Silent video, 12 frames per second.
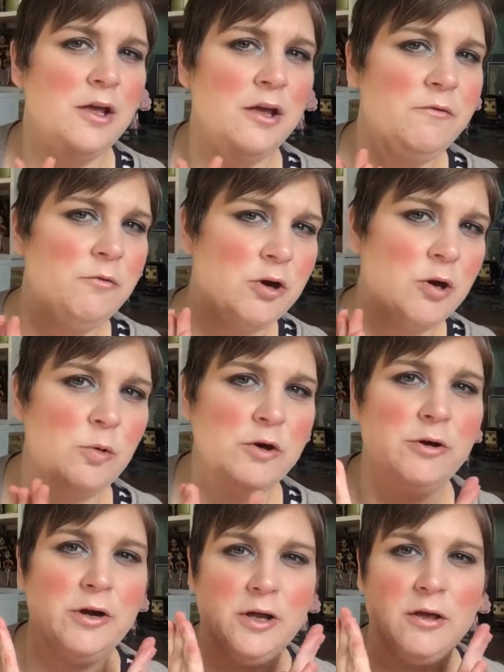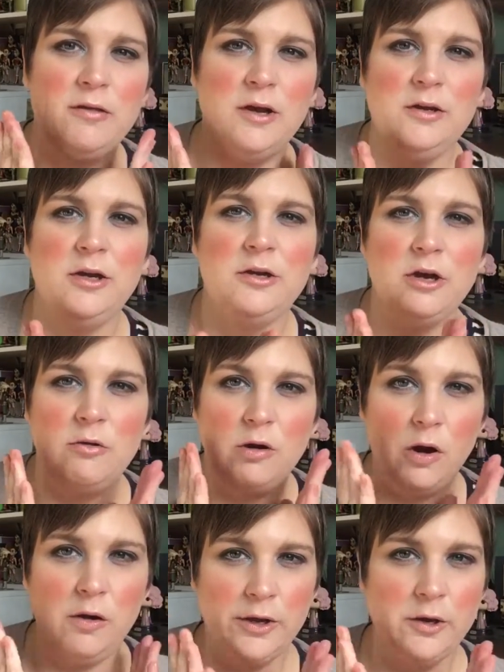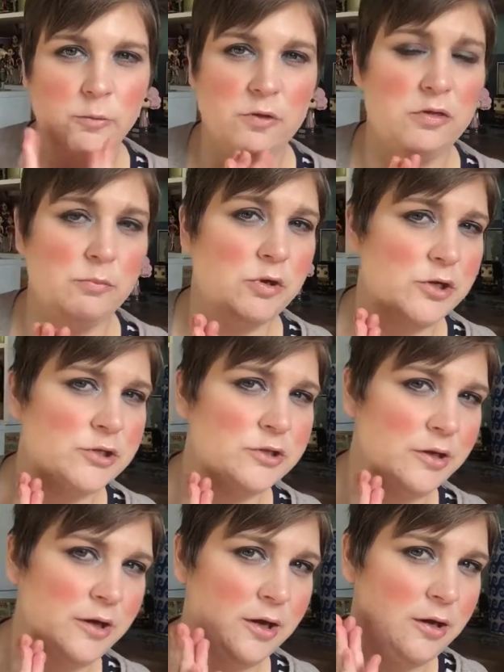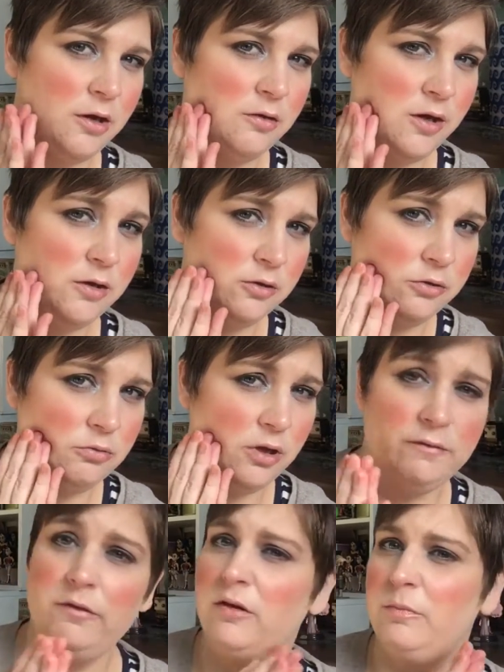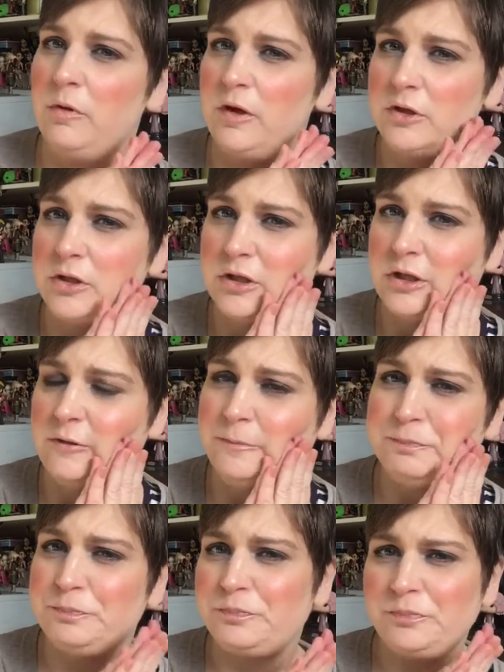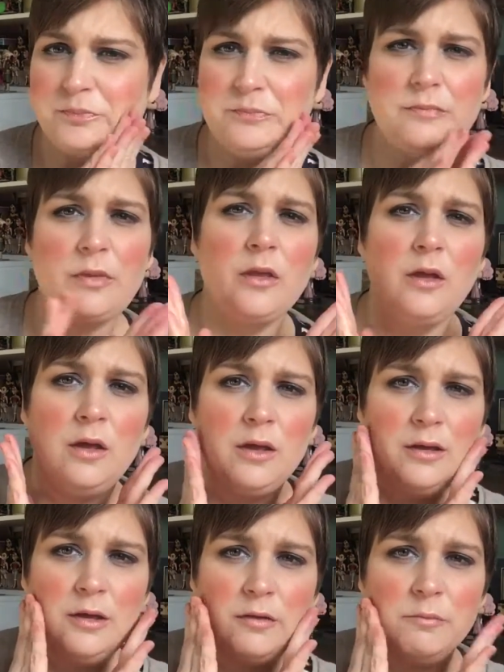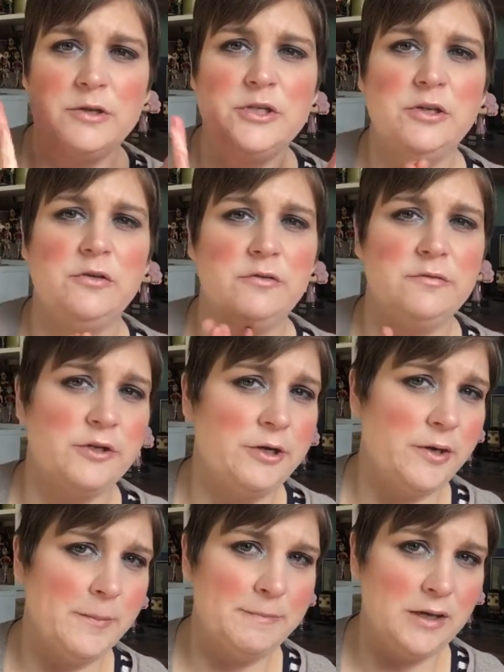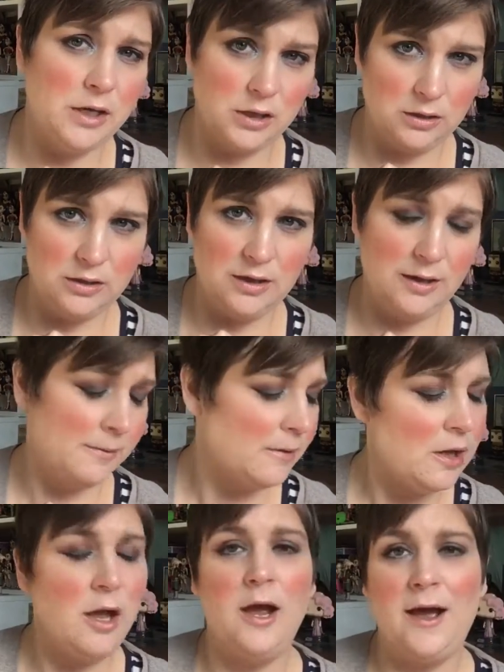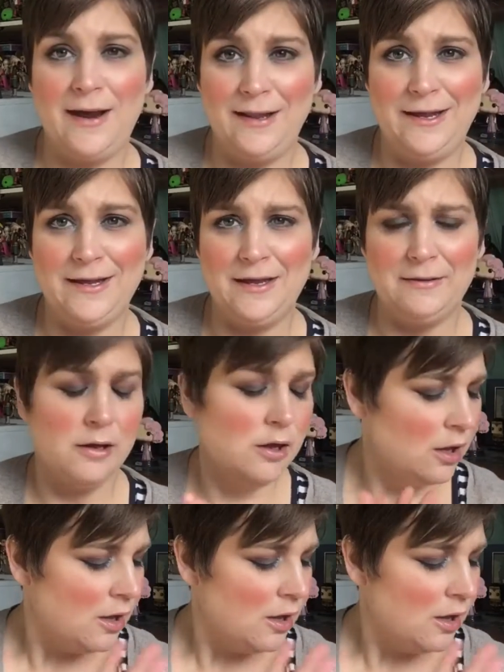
if you are wondering, yes, I did go all in with the blush today because I do love this blush. So yes, my cheeks are very pink today. I like it.